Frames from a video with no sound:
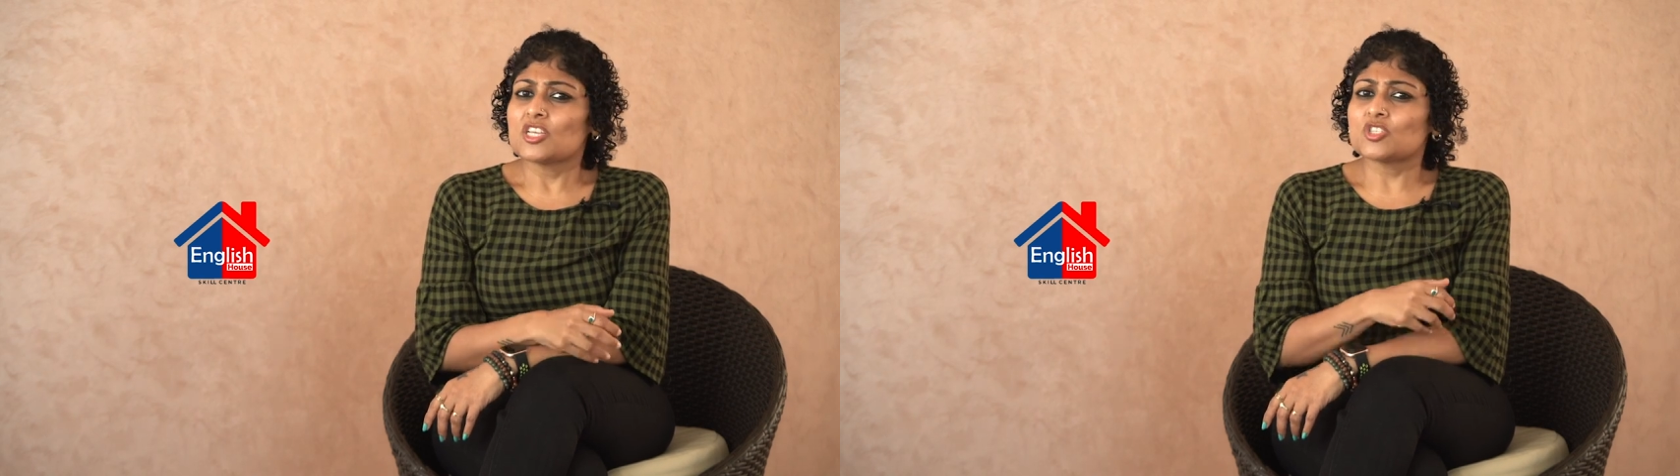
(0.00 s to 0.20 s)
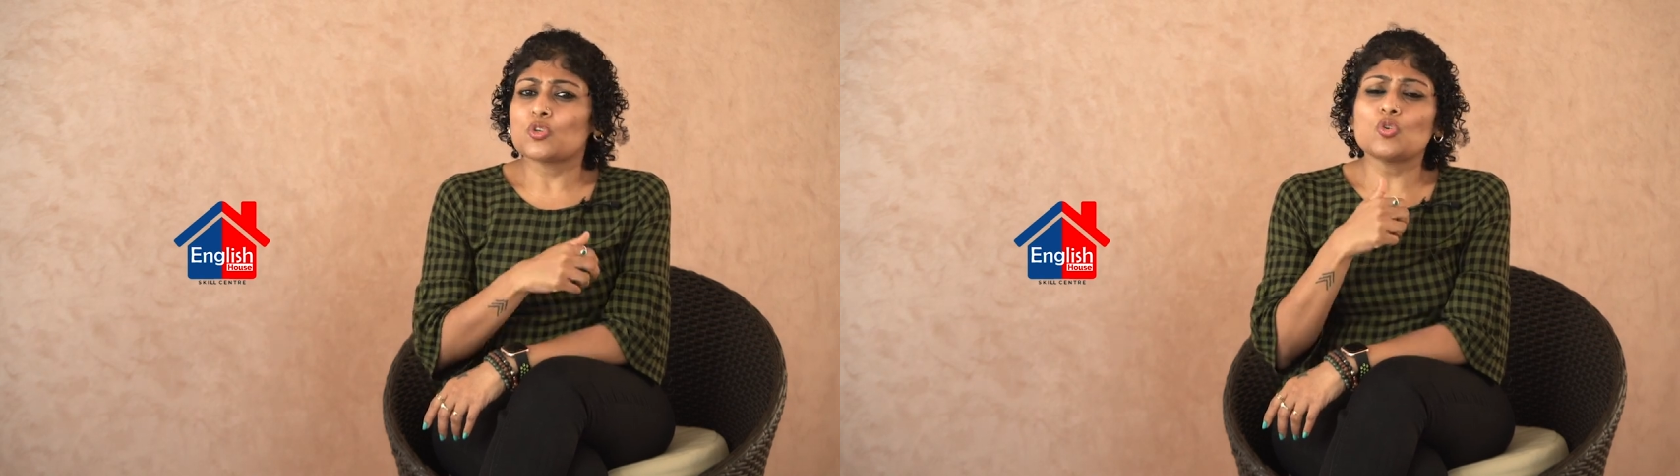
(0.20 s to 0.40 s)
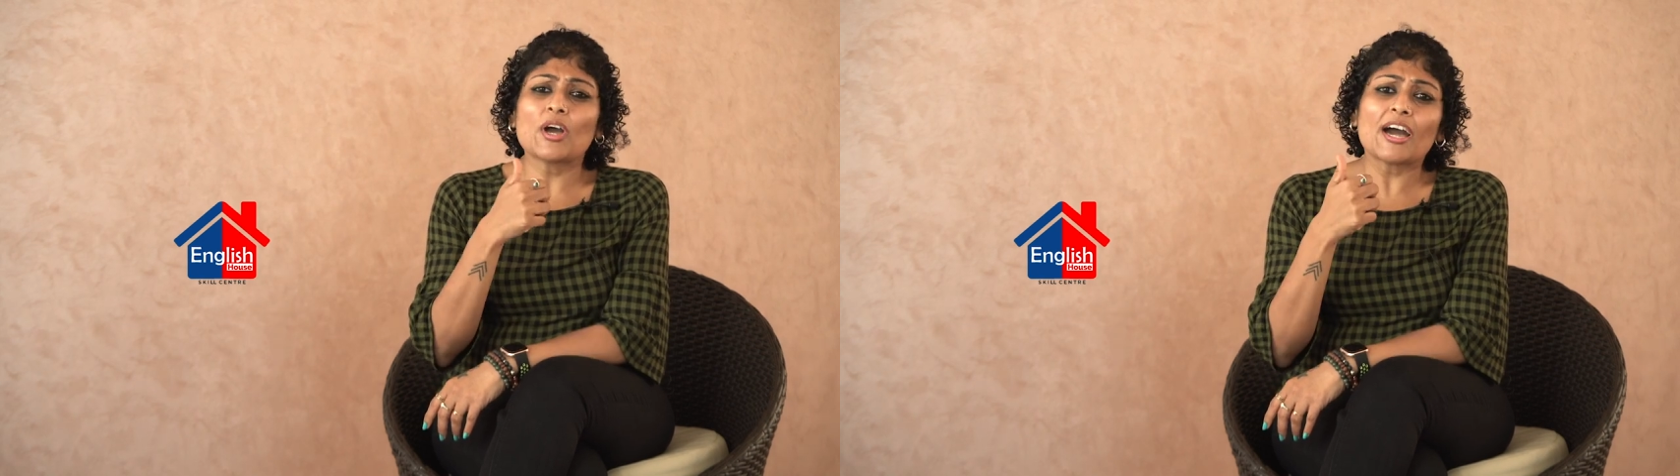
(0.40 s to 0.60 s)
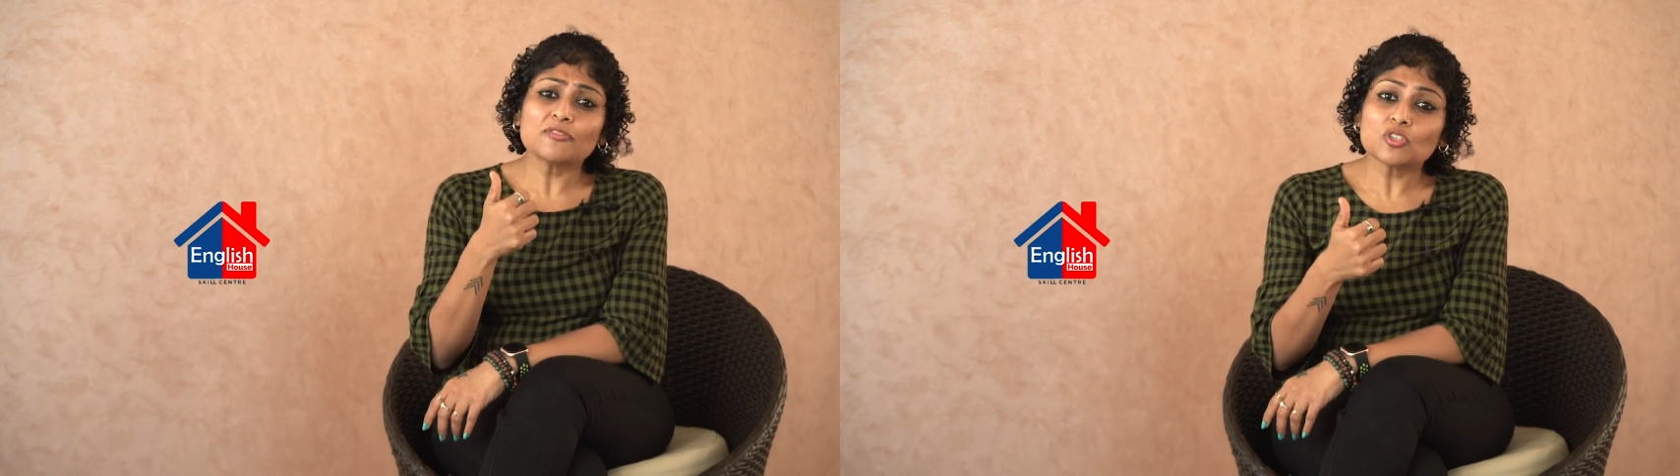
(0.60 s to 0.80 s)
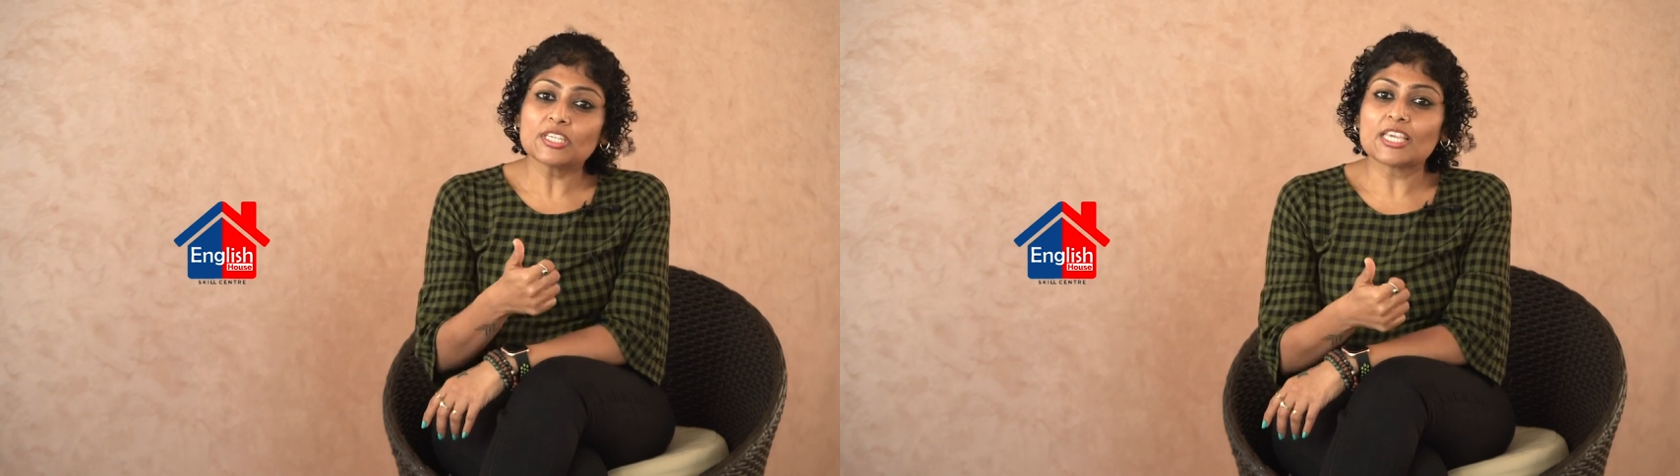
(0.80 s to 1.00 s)
So you
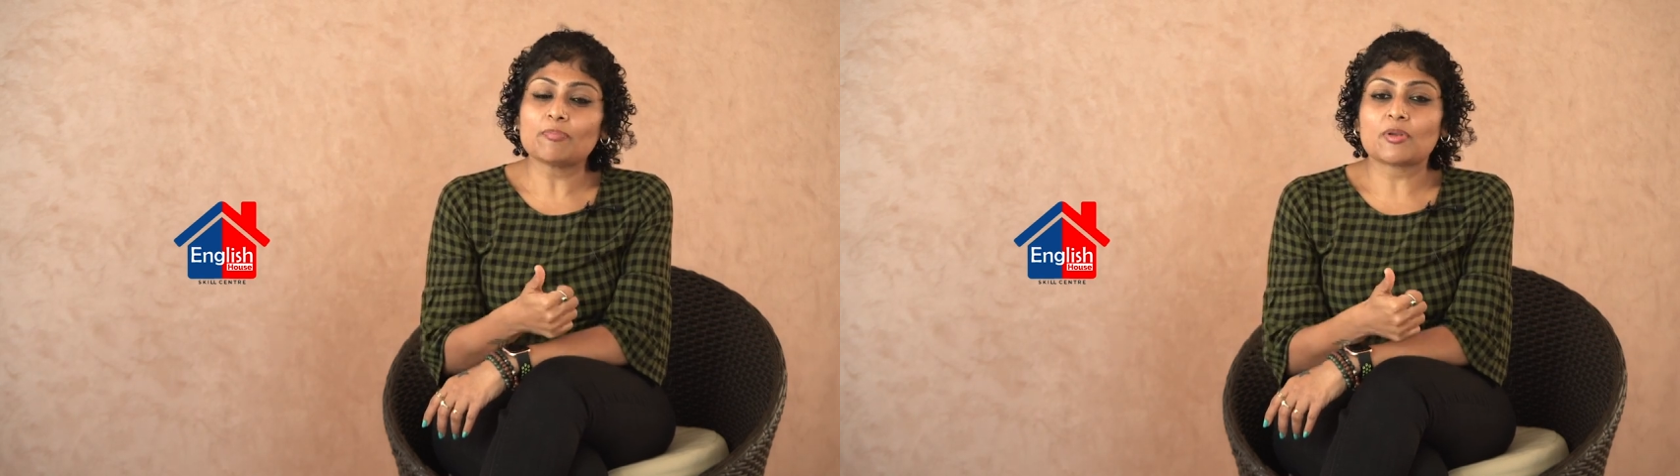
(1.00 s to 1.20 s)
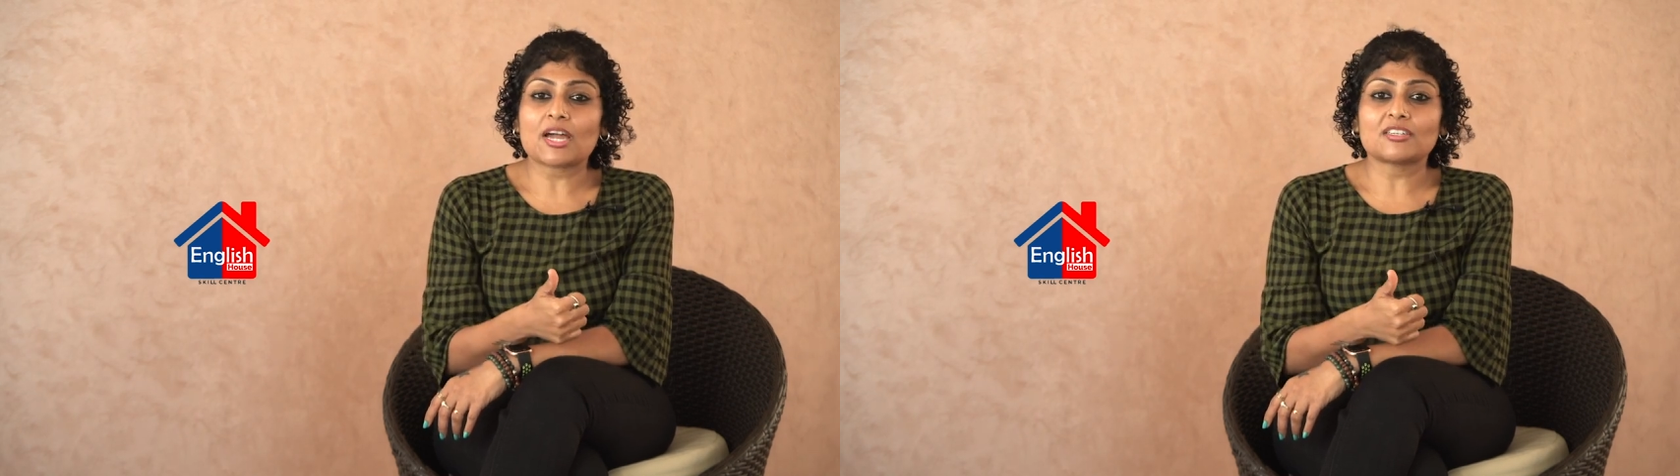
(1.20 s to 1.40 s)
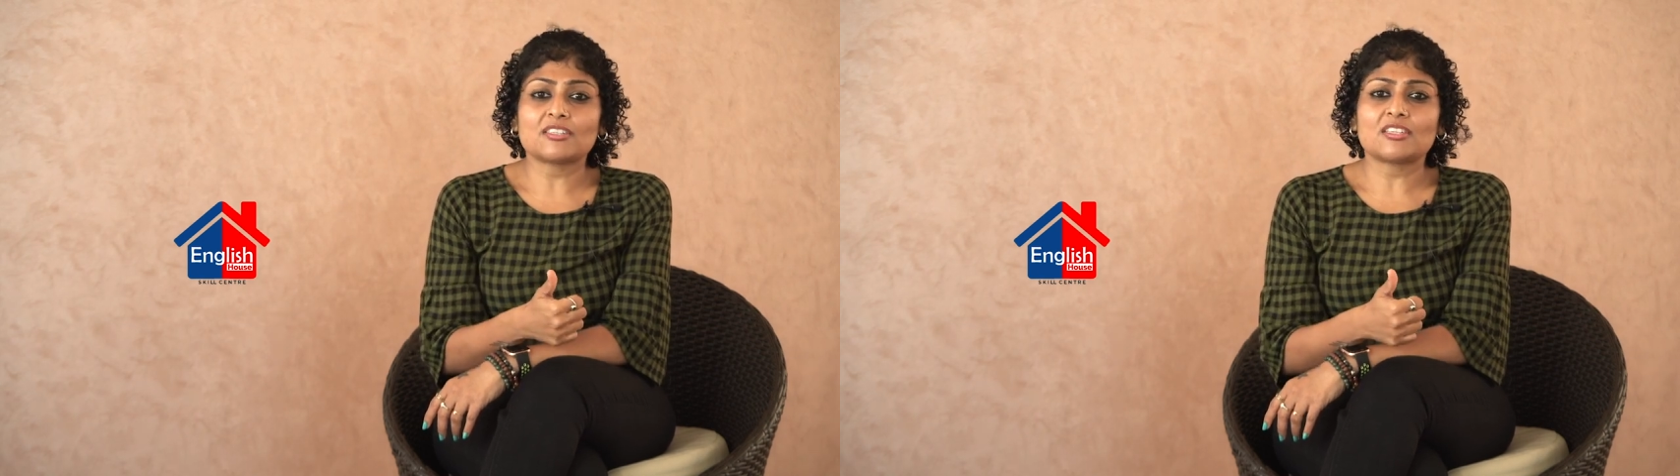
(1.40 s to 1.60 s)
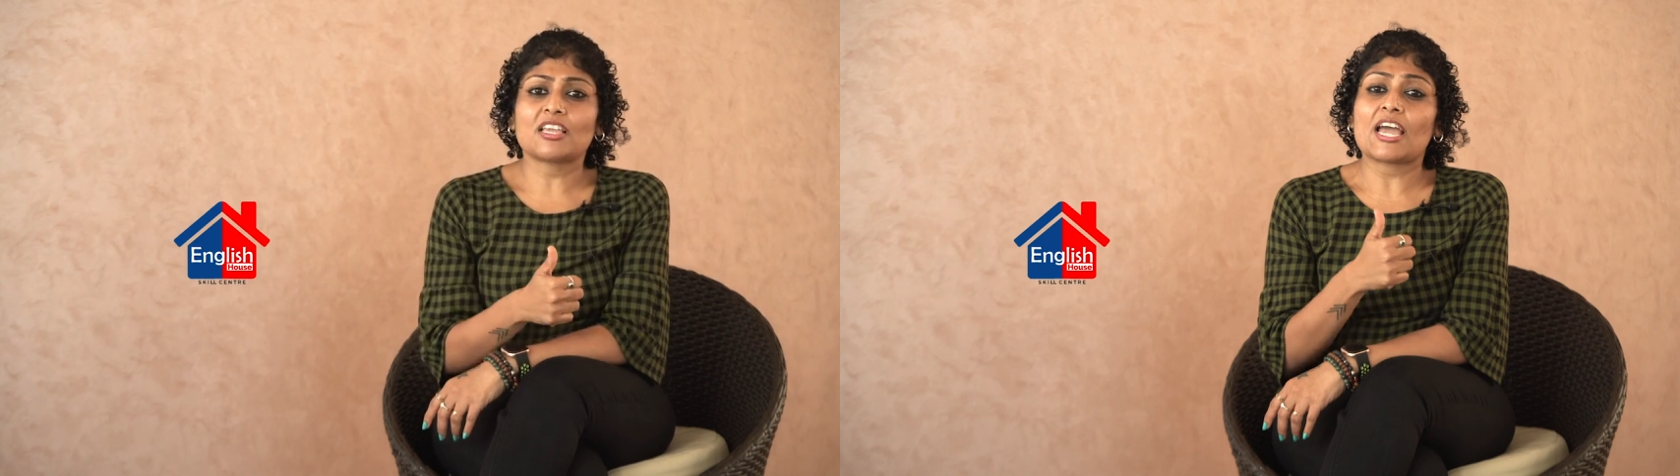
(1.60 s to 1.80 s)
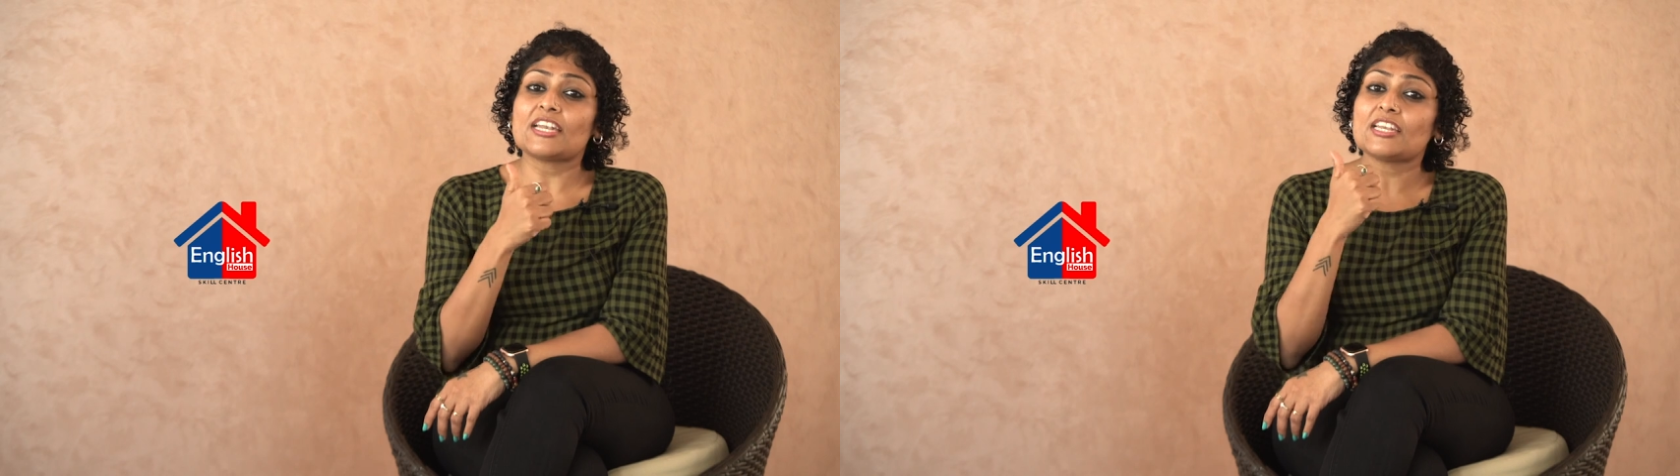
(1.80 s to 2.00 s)
have to keep
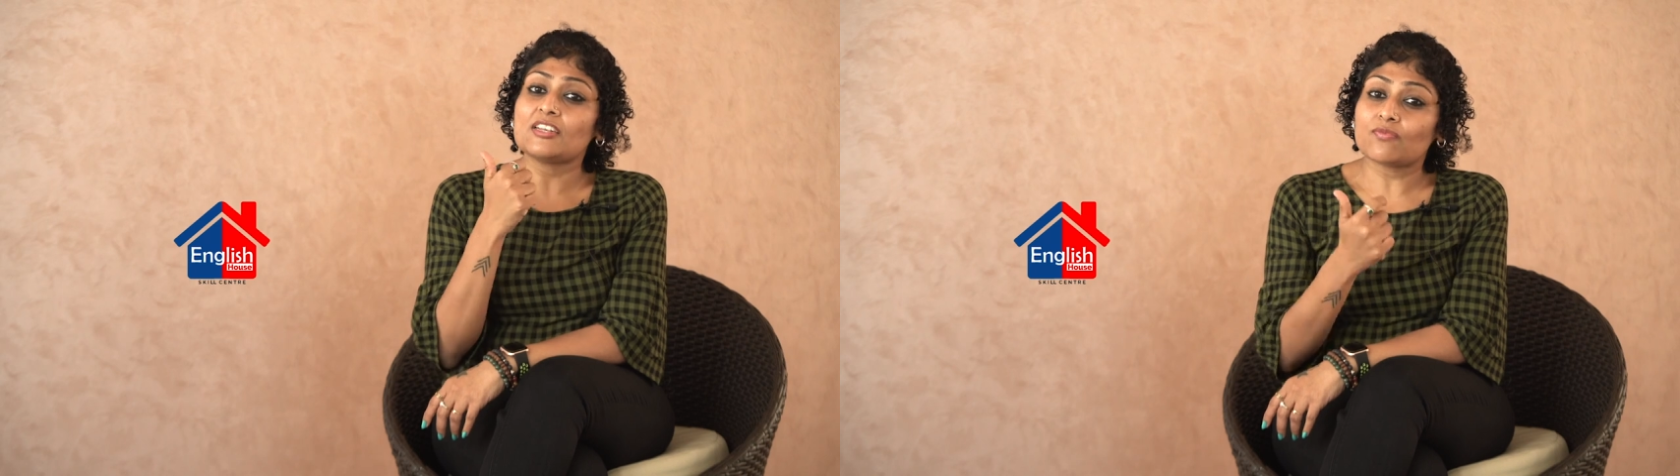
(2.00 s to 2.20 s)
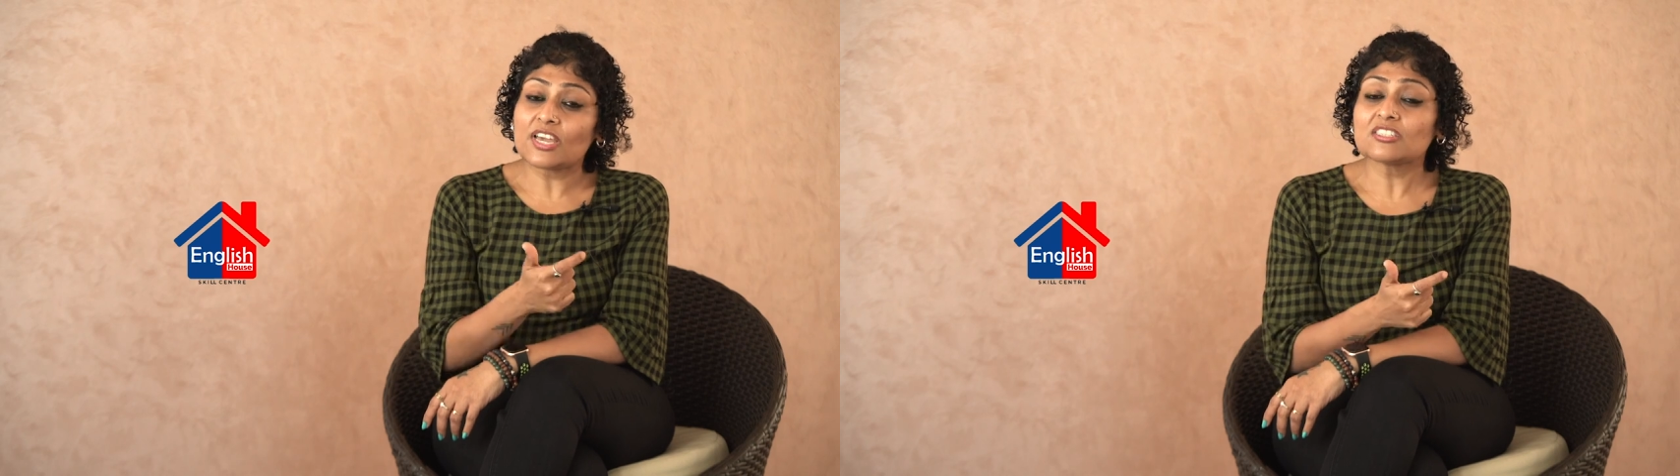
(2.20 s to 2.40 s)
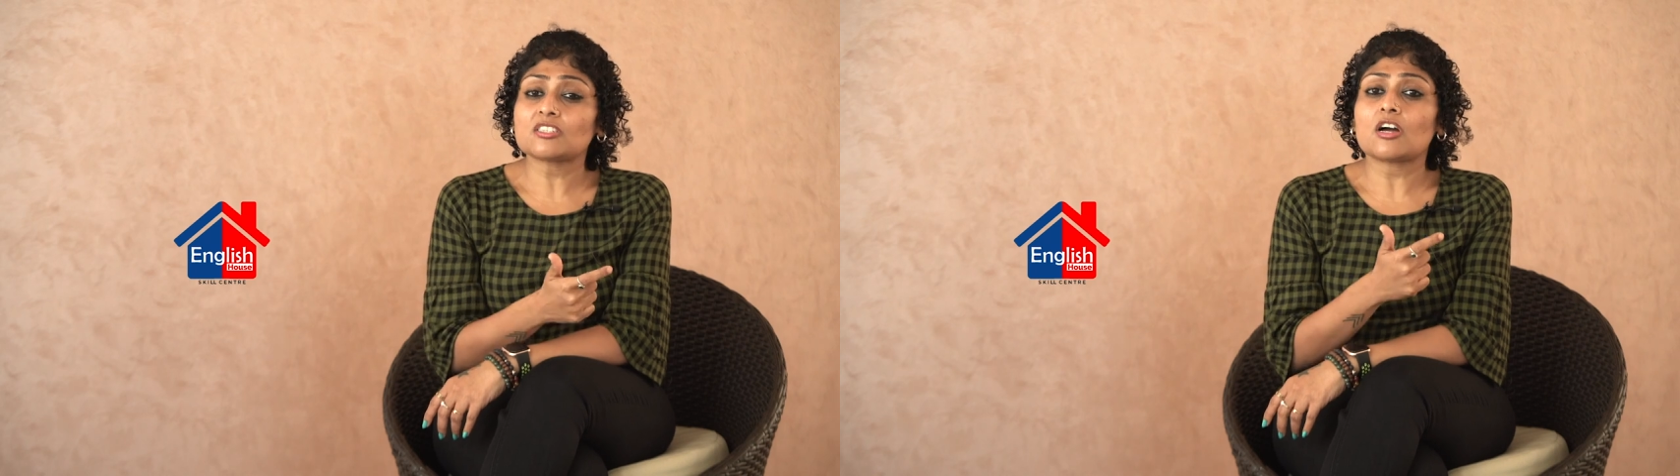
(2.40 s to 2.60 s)
practicing and invest